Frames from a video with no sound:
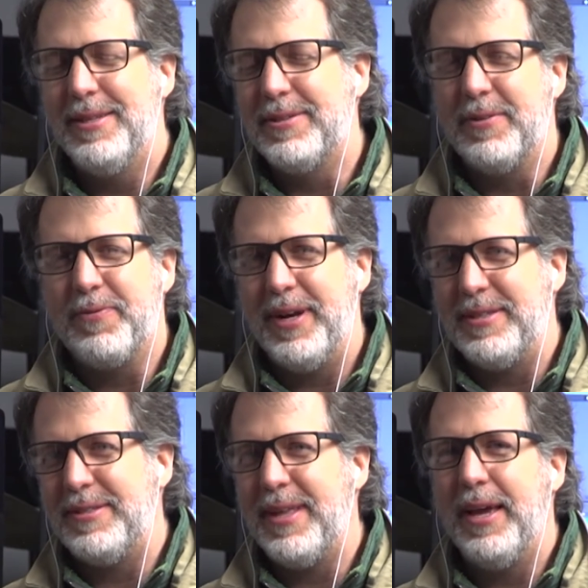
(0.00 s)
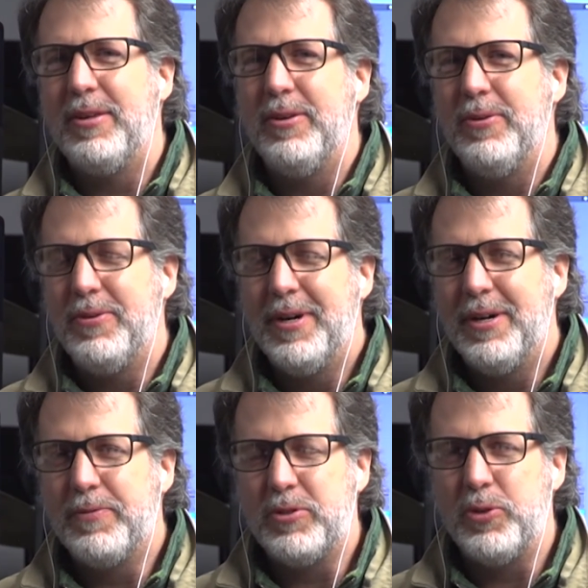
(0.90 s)
listen, Francis, thank you uh,
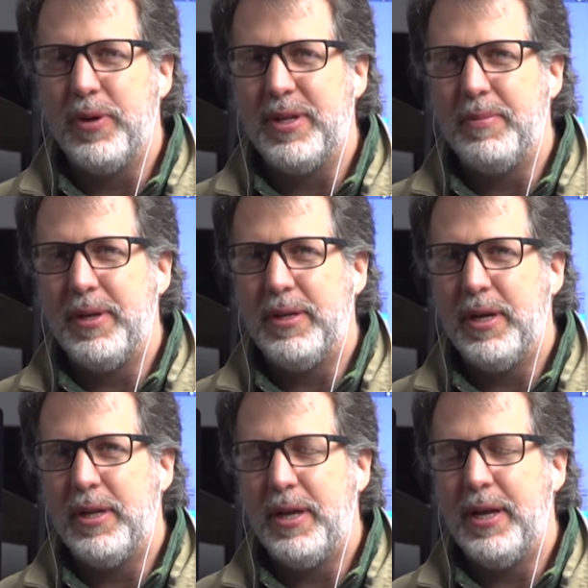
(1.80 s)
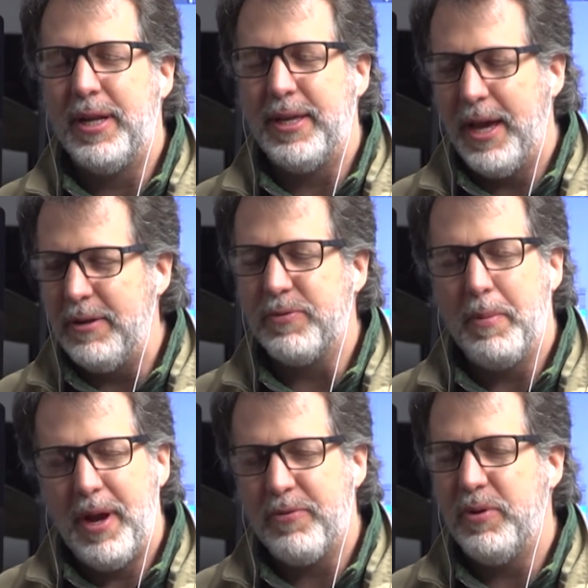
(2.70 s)
for joining me. And, and again, from
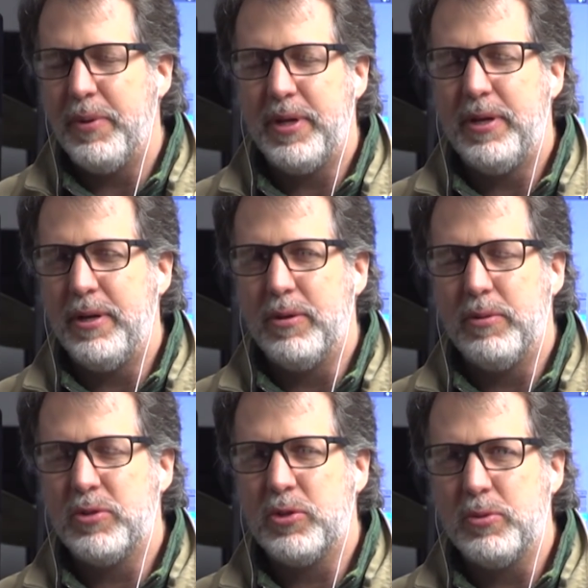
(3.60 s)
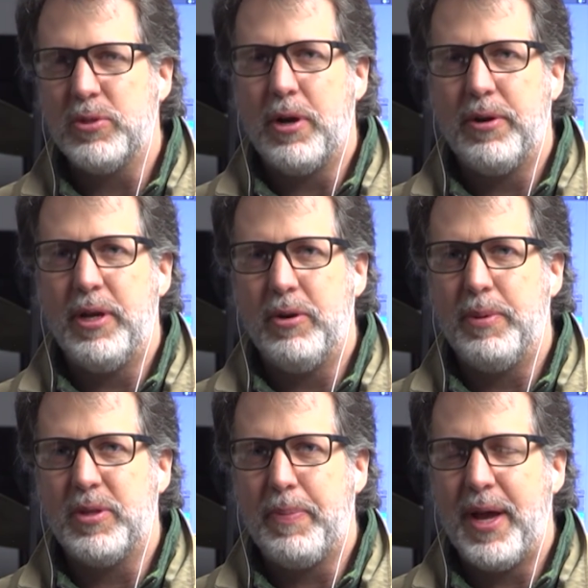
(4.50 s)
everybody here, we're so sorry to hear
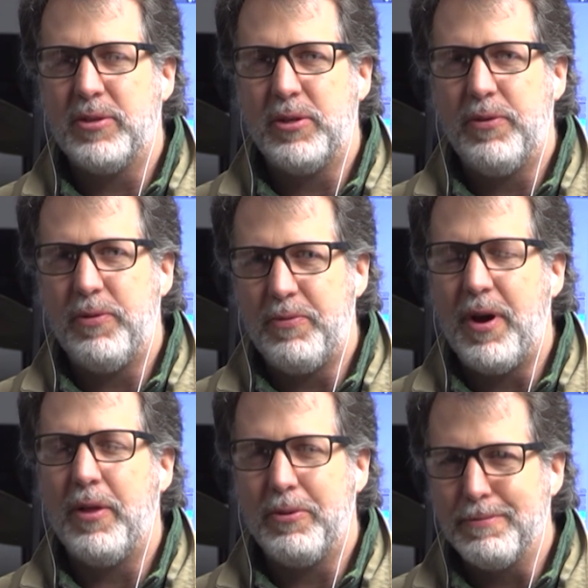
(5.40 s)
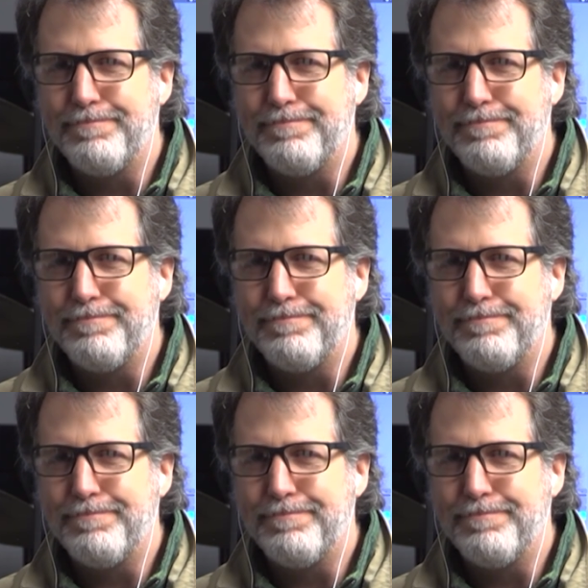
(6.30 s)
about the passing of your father.